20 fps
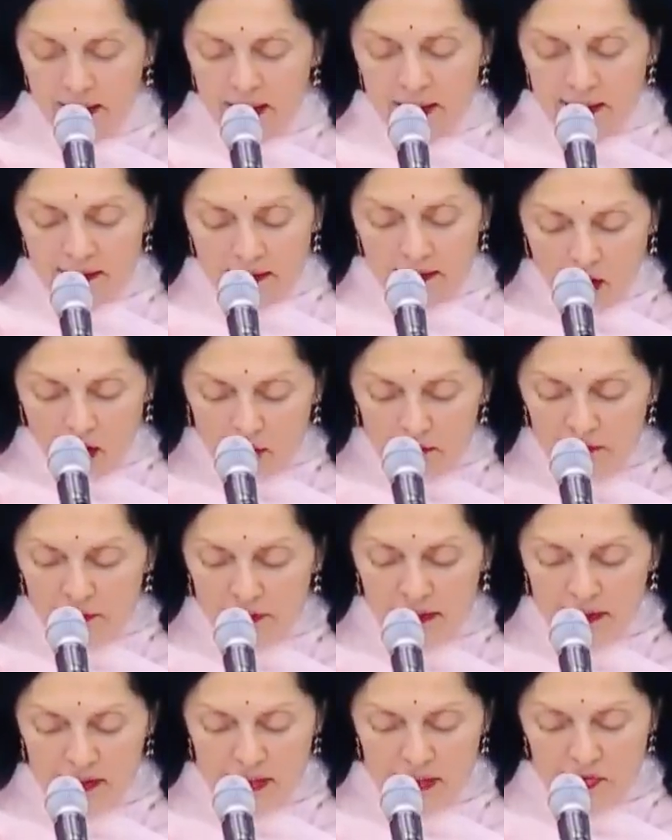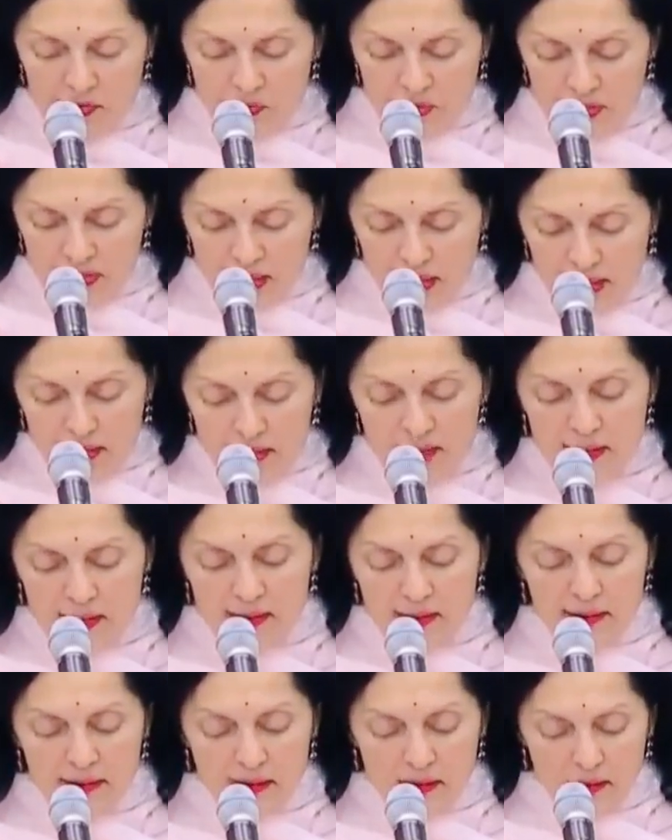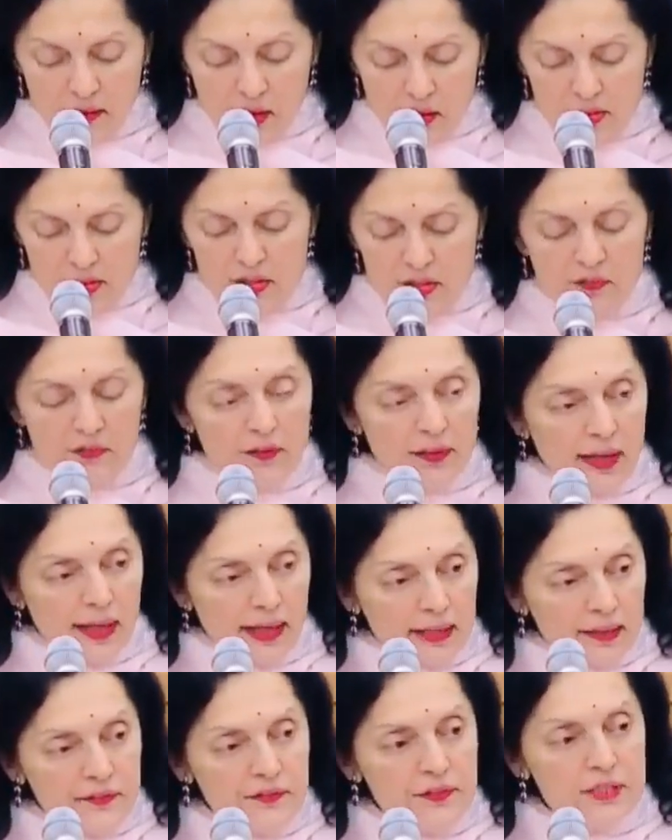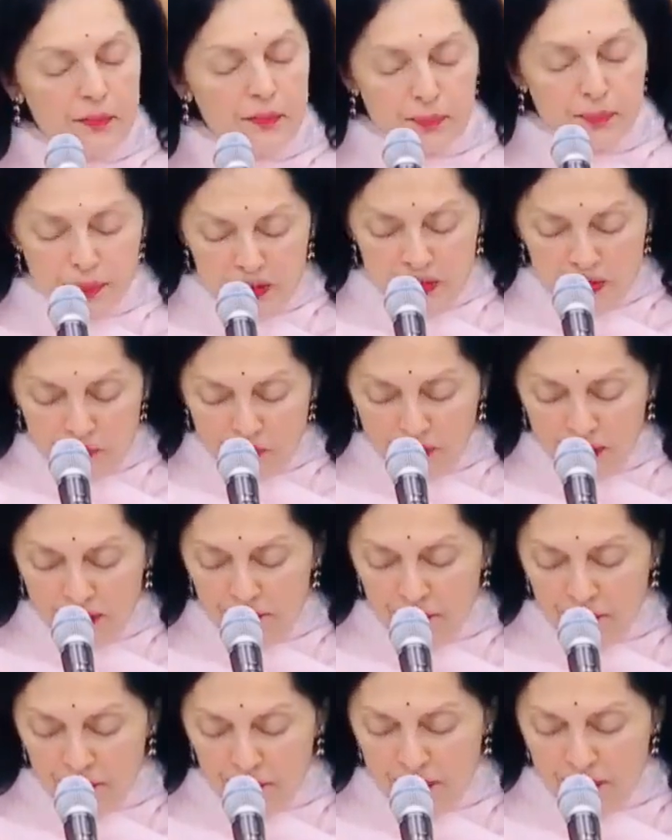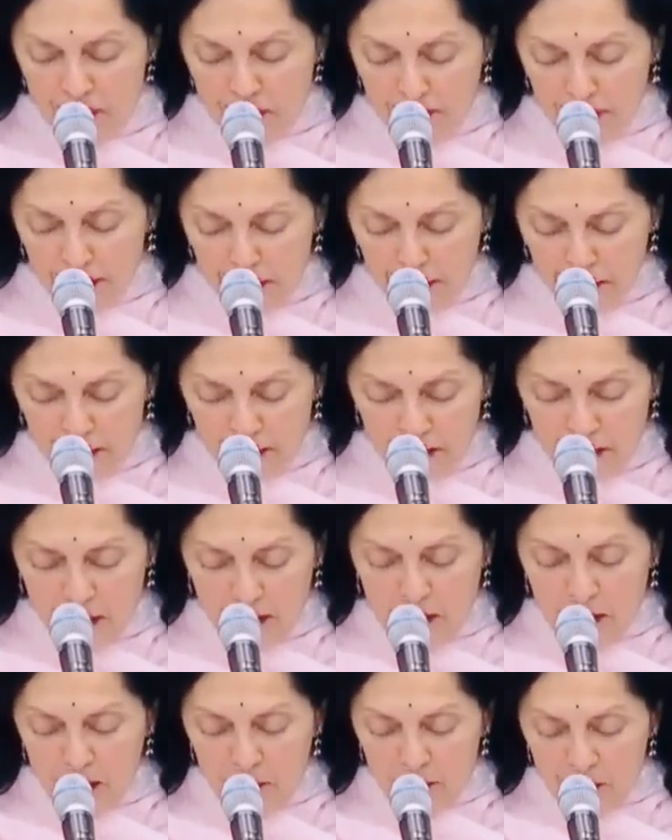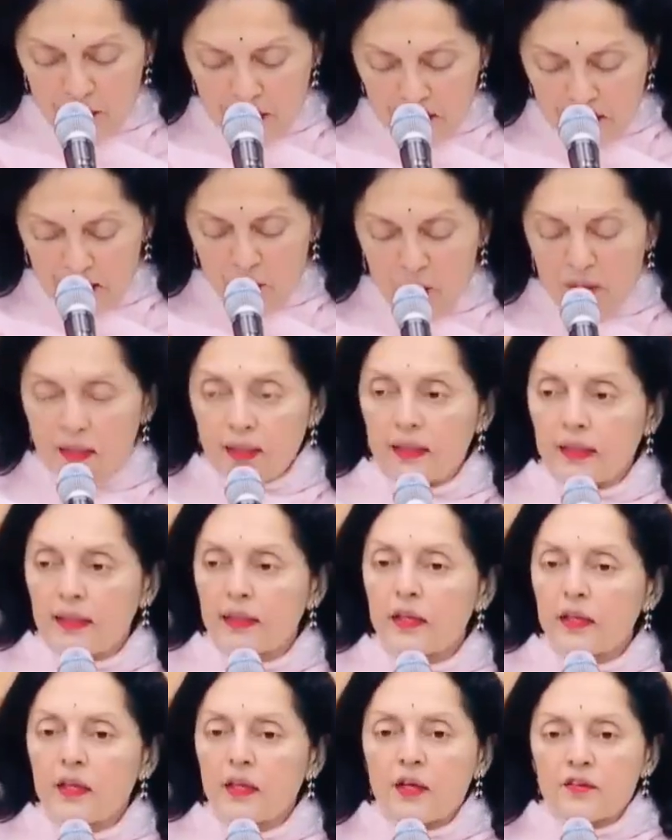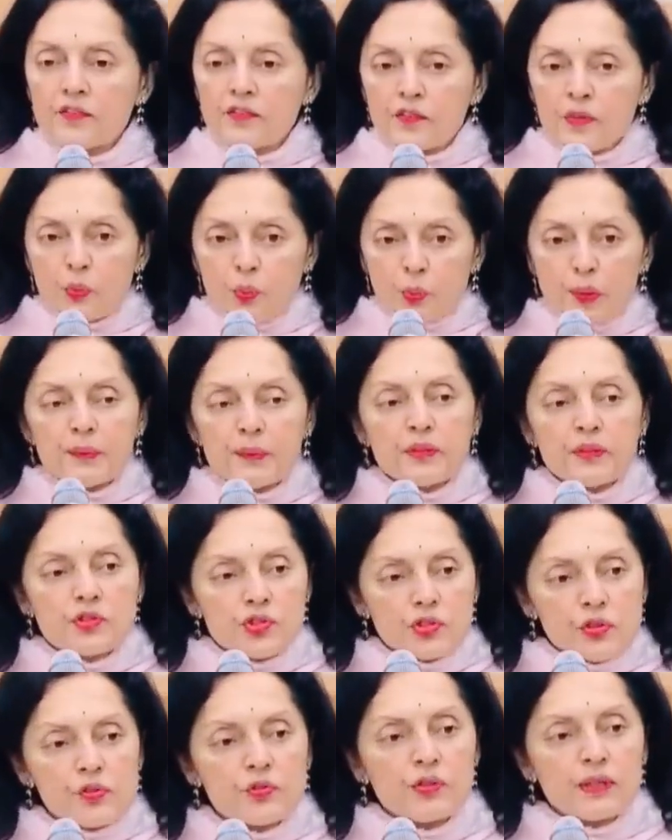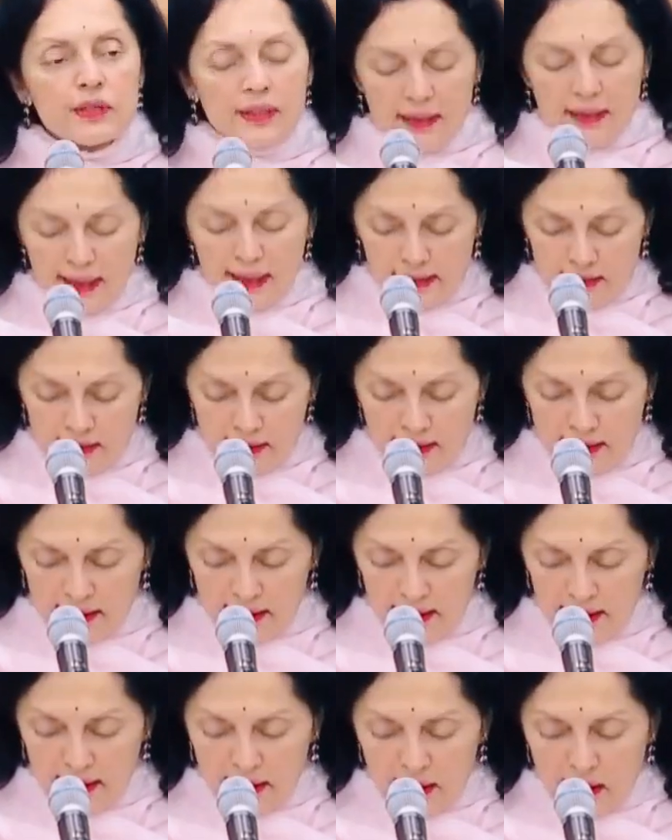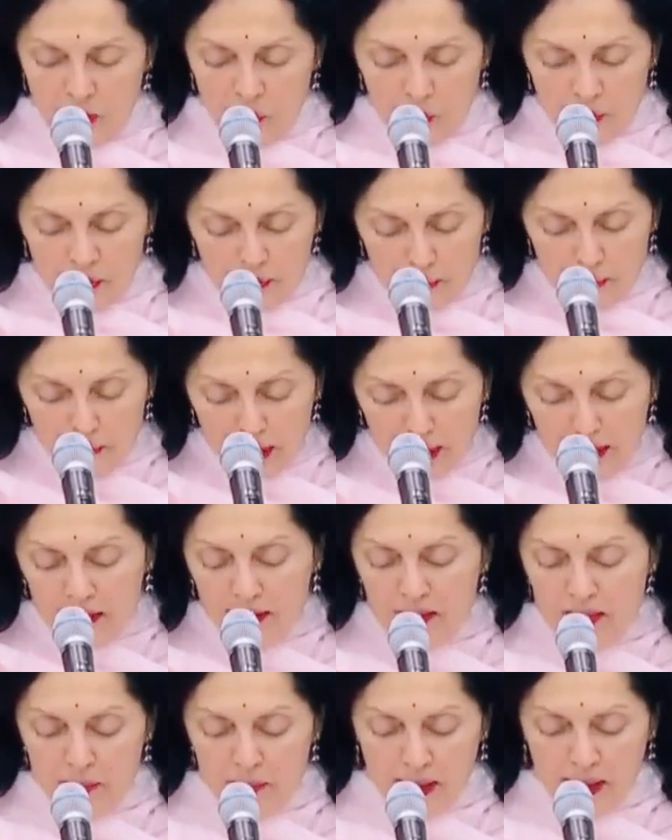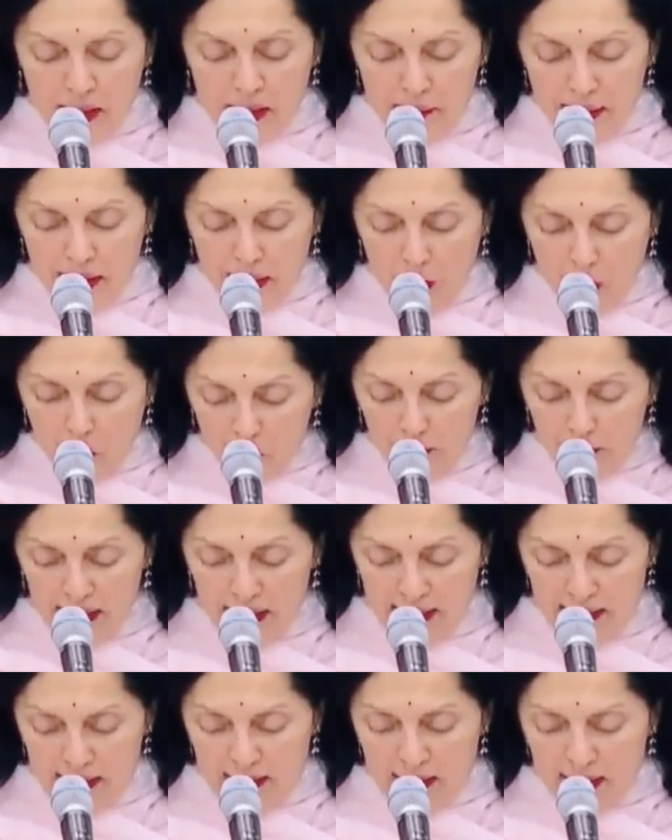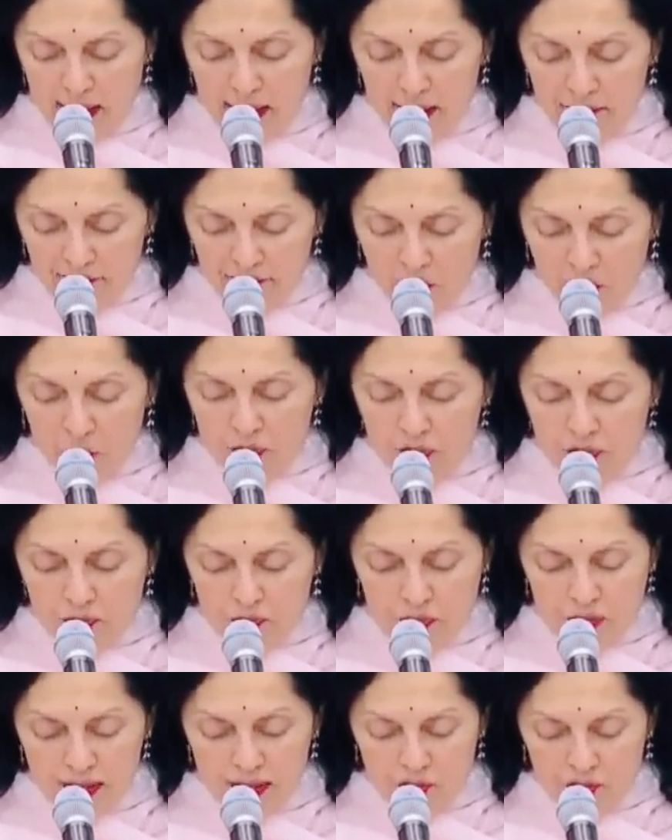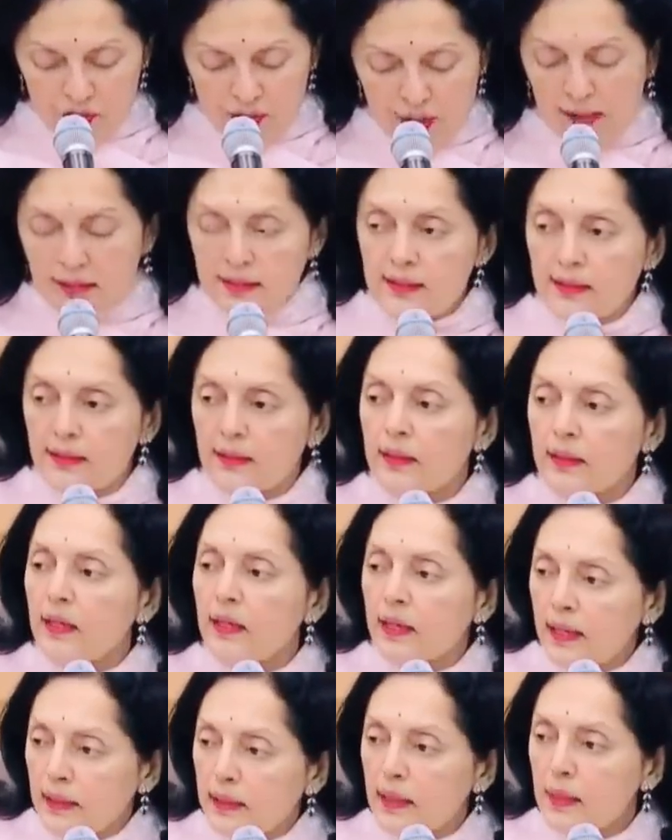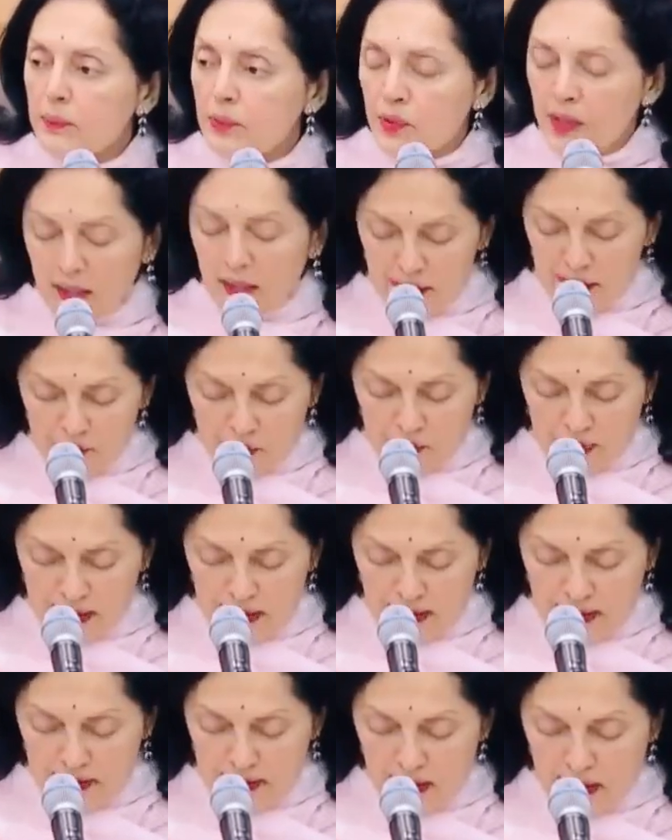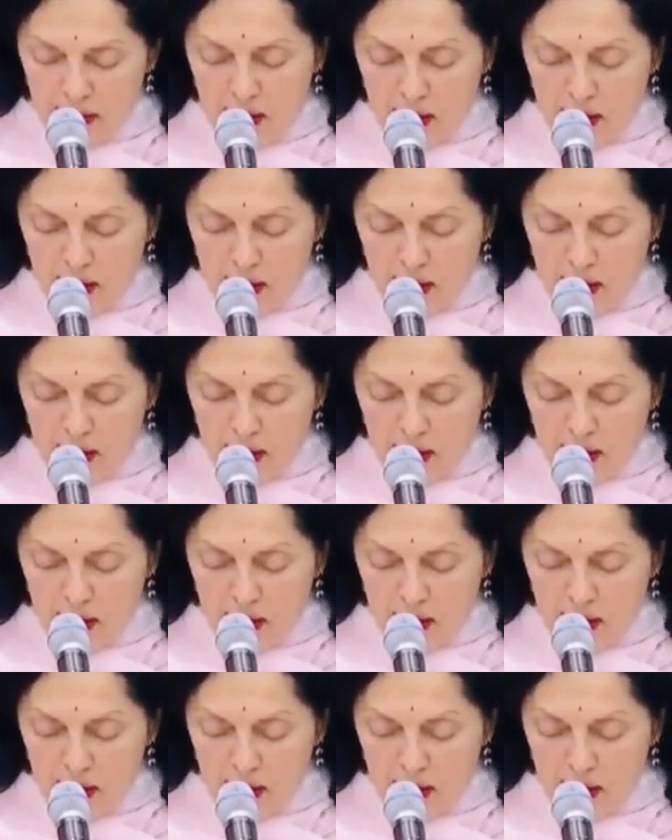The conflict has resulted in the loss of lives and misery for its people, particularly for the women, children and elderly, with millions becoming homeless and forced to take shelter in neighboring countries.